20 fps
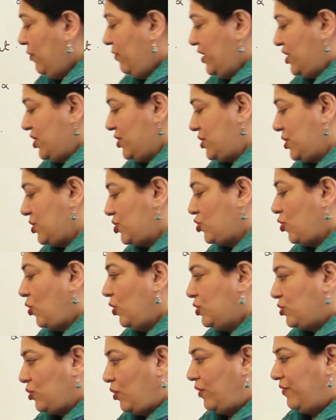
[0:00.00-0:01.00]
which is the
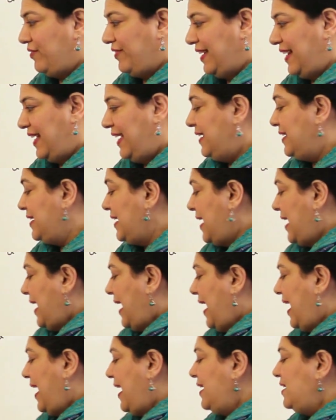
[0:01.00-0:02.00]
salt of lead,
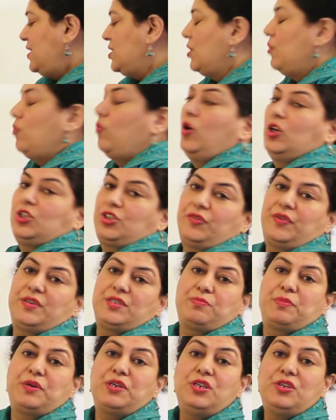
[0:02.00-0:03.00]
and water
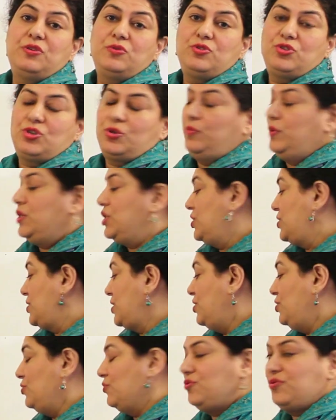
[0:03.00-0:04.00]
is produced, which is
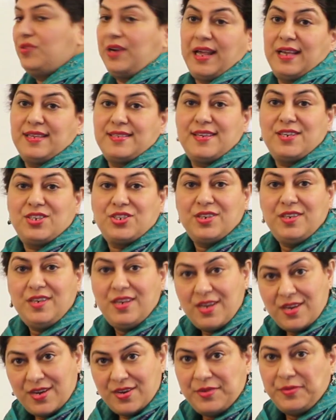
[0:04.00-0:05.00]
a neutralization
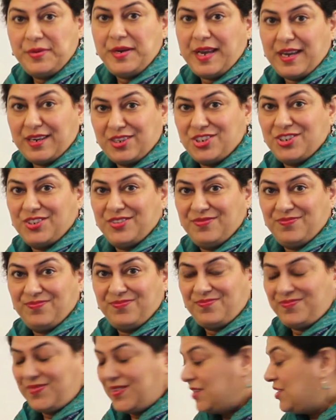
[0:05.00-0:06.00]
reaction.
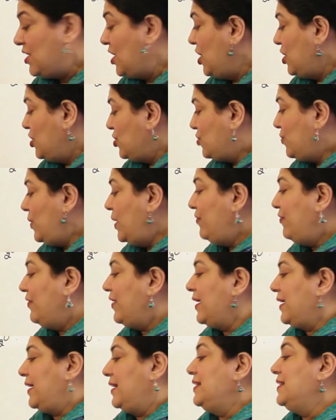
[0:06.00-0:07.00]
So we
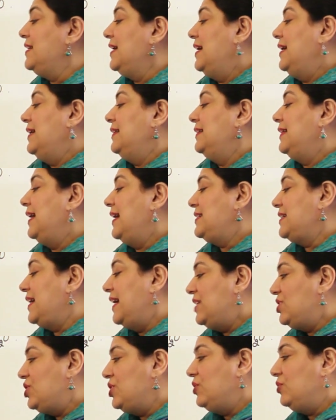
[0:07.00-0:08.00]
find that
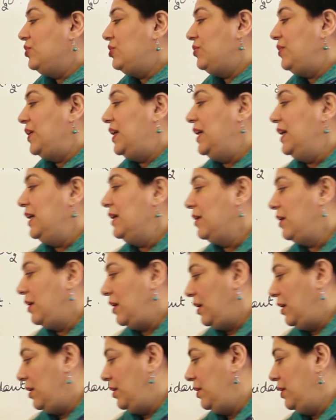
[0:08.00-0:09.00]
HNO3
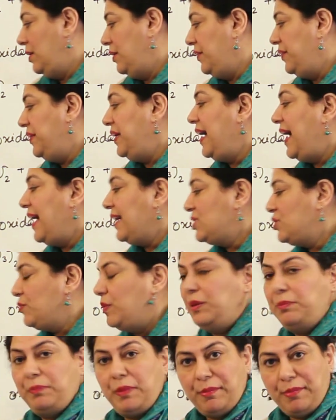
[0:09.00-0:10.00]
uh, reacts
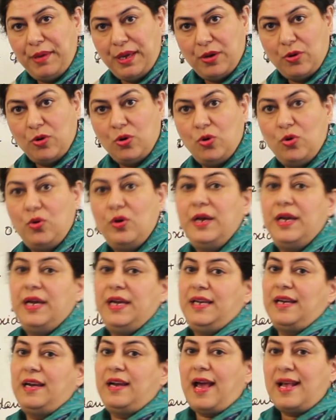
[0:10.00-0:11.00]
with PbO
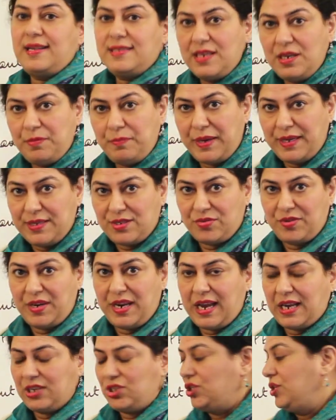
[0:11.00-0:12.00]
in an acid-base
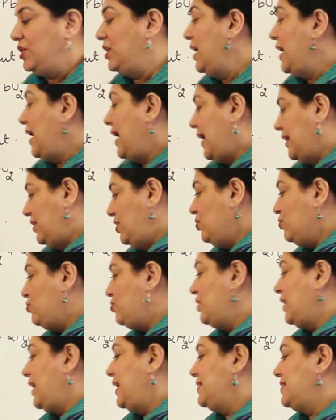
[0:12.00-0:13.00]
reaction and
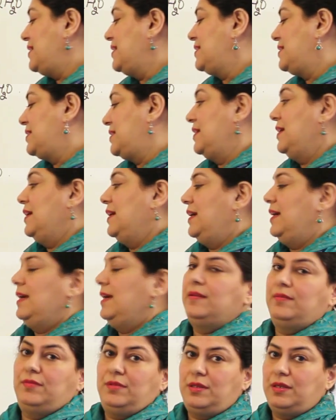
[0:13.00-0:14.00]
neutralizes
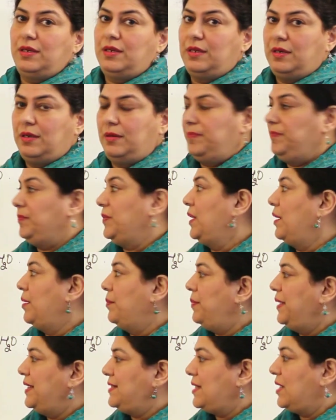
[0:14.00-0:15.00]
the
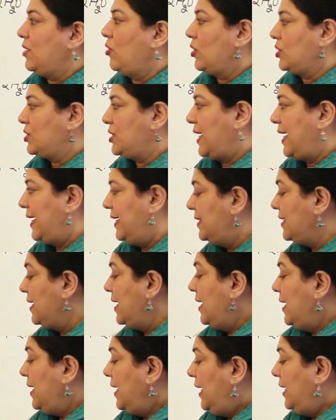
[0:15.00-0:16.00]
uh, basic oxide
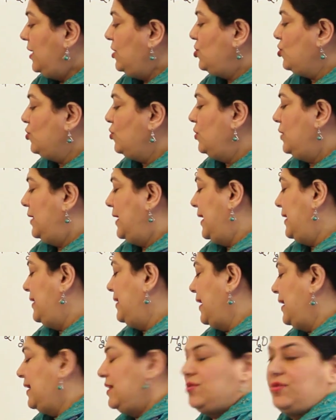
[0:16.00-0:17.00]
into lead
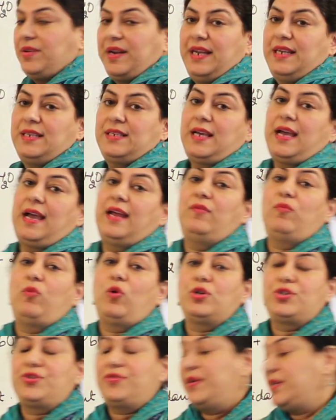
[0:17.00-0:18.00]
nitrate and
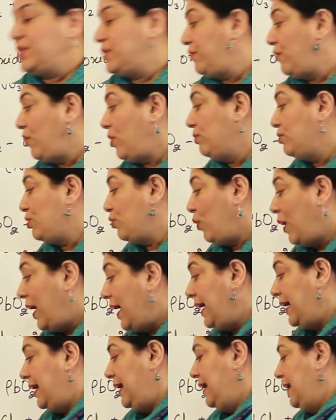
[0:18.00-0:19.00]
water is formed
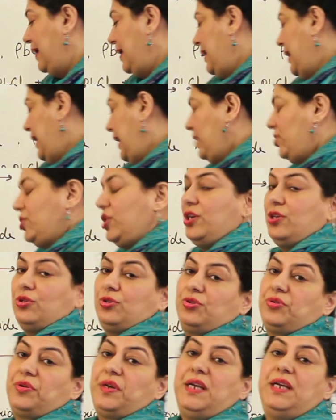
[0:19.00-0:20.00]
while
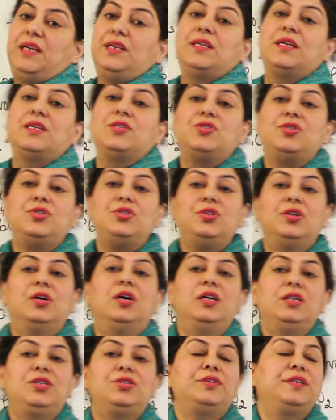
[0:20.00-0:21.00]
HNO3 does
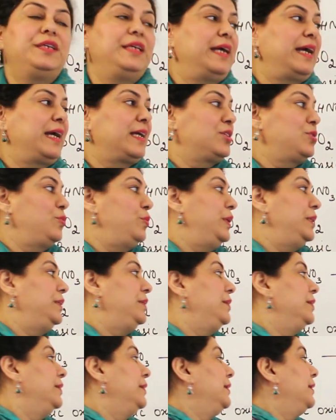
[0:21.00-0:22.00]
not react
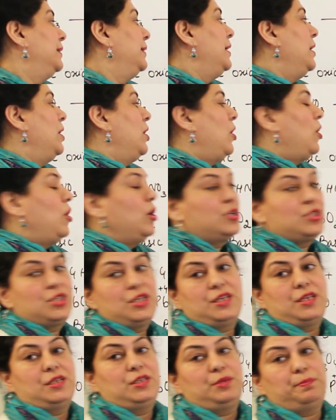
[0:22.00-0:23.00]
with the
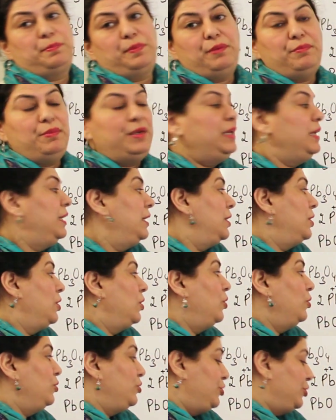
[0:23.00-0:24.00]
oxidant
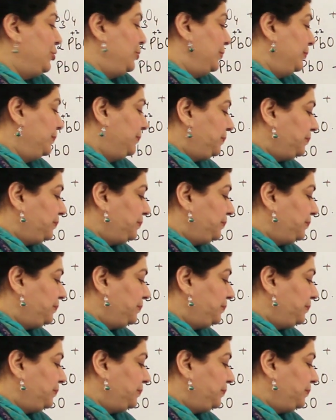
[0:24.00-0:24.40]
PbO2